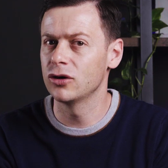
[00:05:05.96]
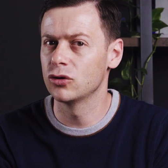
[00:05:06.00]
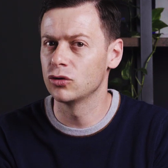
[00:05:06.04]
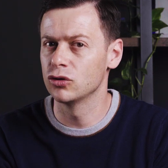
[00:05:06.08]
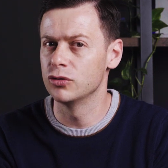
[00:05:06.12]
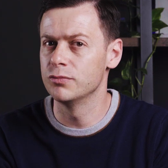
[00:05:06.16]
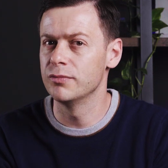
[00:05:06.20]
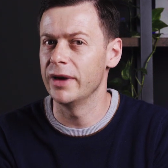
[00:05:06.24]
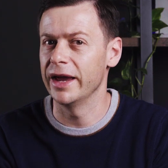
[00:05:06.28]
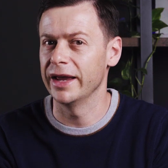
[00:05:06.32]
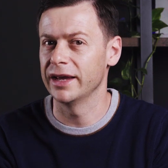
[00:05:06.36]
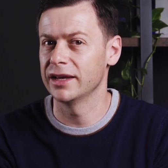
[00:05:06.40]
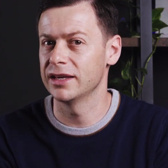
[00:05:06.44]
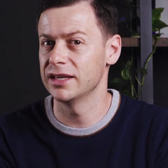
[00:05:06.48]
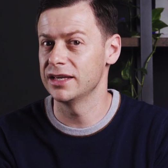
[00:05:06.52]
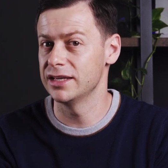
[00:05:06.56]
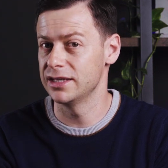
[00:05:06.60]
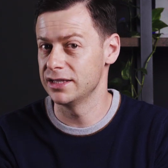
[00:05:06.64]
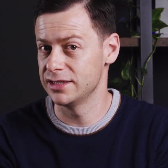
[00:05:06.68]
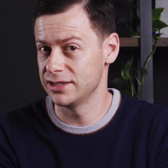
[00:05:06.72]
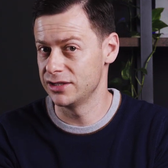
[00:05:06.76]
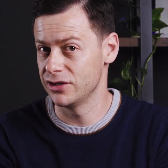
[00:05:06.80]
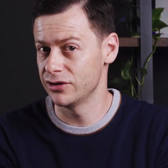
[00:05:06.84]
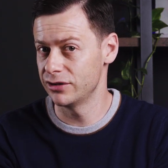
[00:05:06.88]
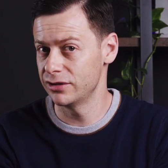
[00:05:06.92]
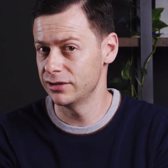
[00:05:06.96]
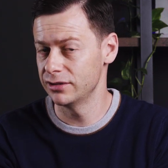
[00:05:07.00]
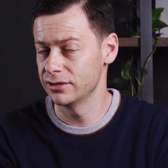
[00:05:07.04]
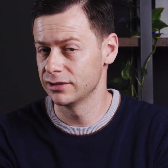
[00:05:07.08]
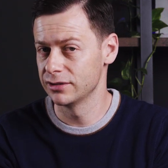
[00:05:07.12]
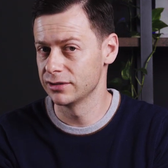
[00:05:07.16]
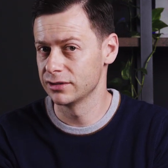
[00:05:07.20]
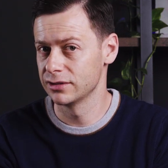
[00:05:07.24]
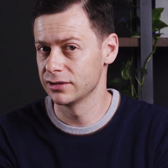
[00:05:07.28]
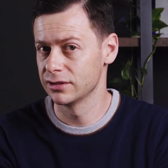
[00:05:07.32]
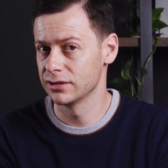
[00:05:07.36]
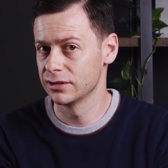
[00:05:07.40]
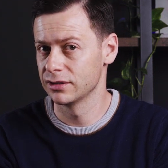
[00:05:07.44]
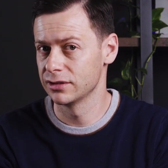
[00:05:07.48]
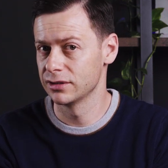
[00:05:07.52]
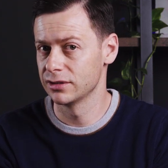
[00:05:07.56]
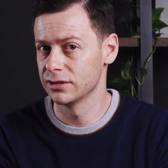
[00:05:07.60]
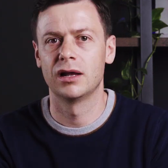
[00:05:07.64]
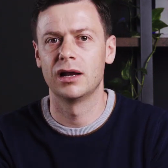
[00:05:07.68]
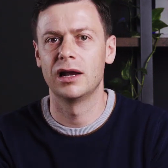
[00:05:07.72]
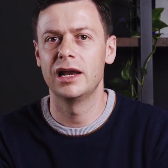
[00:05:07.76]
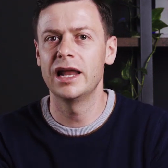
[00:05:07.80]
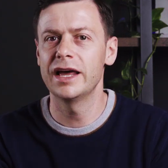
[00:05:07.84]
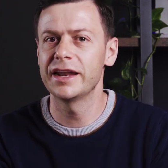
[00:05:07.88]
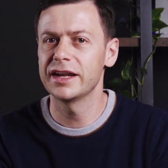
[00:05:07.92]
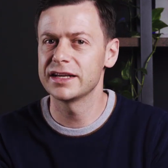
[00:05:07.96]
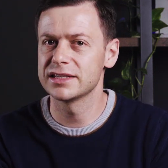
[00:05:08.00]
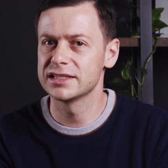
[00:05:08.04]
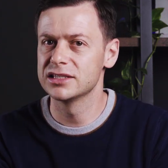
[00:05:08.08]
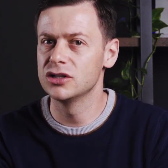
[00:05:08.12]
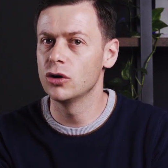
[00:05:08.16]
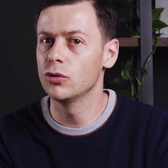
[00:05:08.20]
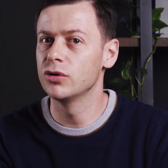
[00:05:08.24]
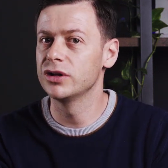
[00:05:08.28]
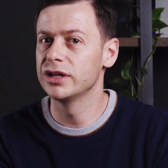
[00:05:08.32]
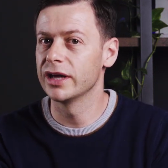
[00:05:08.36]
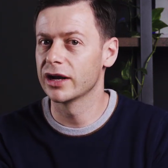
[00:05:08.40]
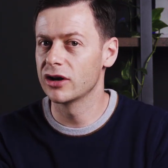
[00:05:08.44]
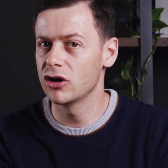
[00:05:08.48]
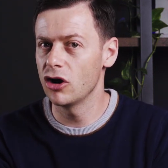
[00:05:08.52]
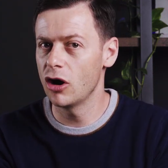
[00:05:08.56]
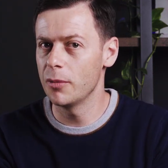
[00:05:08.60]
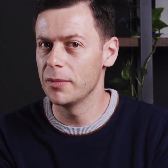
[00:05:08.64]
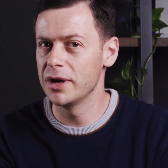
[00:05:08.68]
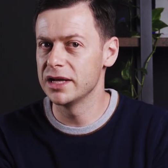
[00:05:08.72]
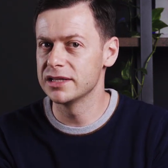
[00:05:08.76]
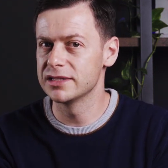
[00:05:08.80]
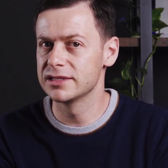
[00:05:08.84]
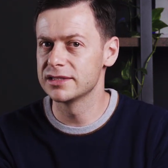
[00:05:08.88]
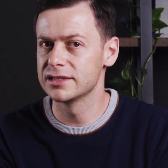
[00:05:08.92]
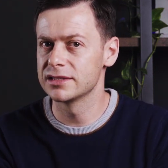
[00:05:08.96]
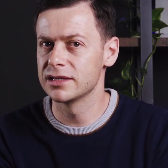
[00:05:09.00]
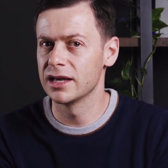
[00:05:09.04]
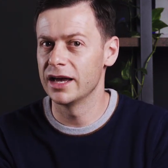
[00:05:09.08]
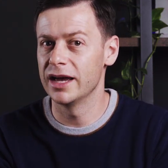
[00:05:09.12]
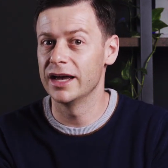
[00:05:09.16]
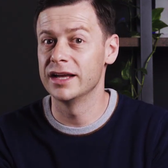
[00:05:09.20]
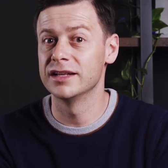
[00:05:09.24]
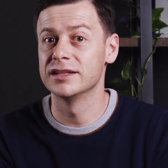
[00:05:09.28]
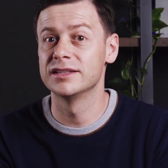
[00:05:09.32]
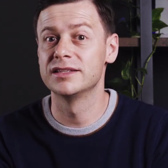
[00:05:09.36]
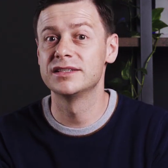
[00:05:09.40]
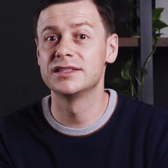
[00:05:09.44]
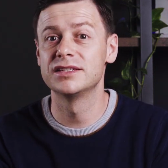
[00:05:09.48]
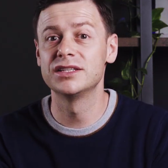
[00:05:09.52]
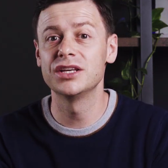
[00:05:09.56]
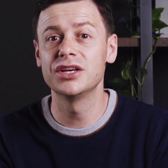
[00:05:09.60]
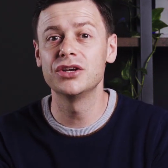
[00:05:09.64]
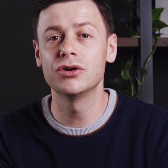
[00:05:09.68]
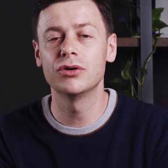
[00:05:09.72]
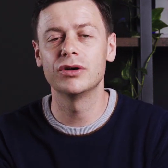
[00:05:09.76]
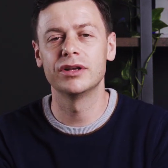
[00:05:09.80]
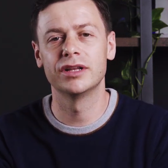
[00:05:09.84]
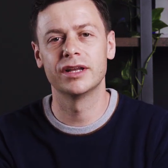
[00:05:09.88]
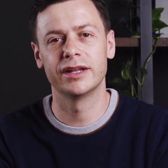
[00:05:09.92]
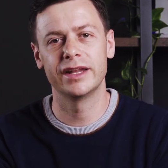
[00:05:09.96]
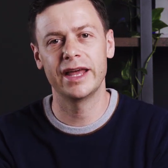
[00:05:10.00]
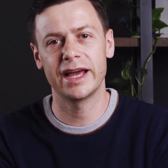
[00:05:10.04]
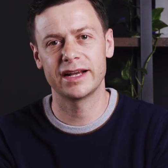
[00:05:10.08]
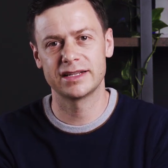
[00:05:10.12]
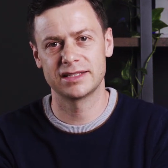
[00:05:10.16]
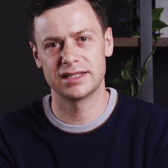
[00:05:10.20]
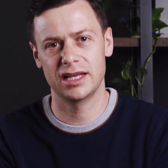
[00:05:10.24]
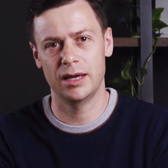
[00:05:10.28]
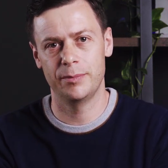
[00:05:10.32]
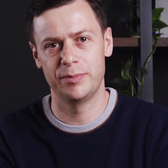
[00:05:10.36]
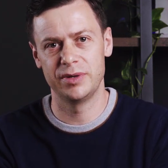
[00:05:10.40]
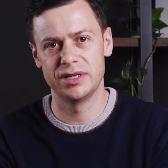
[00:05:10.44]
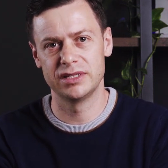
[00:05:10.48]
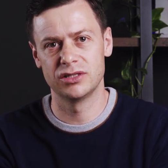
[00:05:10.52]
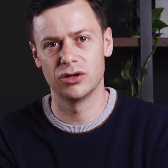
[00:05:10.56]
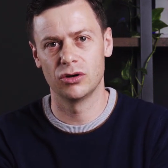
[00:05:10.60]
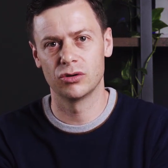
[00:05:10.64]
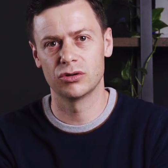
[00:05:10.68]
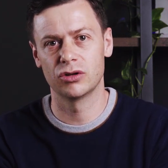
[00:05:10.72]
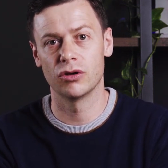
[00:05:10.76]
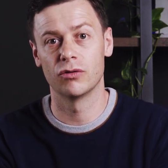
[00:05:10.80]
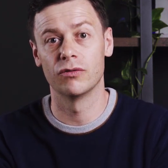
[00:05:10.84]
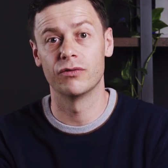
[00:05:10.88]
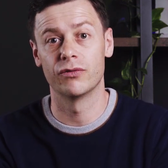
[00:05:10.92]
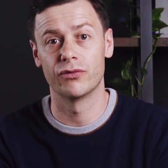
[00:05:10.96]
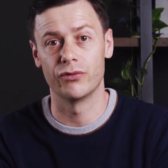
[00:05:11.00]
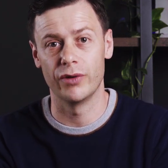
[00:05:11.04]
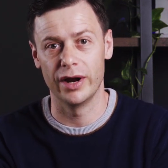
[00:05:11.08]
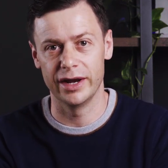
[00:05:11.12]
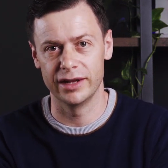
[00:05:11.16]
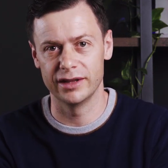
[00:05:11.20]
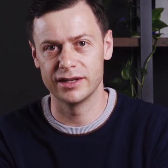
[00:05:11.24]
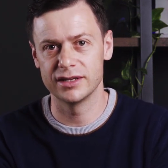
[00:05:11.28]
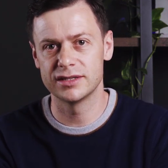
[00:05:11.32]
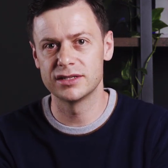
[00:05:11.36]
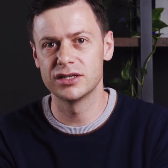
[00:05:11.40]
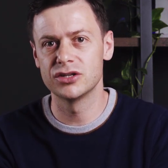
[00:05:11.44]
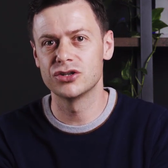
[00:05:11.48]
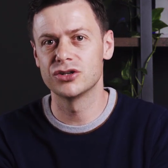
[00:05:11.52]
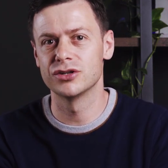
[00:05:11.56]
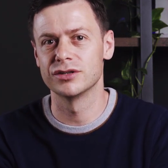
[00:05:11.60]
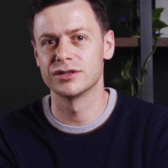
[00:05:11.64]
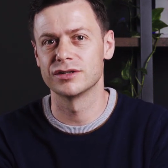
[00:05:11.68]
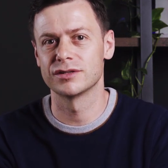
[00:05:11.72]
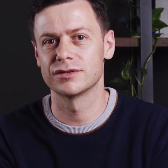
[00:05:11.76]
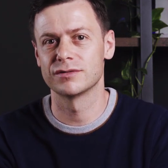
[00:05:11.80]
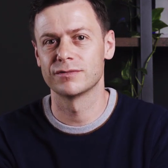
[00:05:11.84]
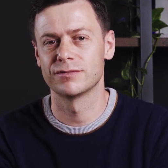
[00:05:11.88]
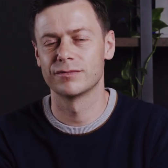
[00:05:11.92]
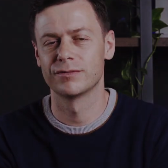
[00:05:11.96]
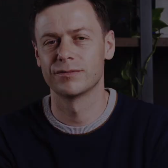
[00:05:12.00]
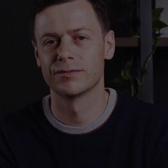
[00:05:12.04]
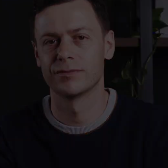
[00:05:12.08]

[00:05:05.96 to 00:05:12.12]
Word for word: could make easier? Let us know in the comments and see you in the next episode of Right Decisions.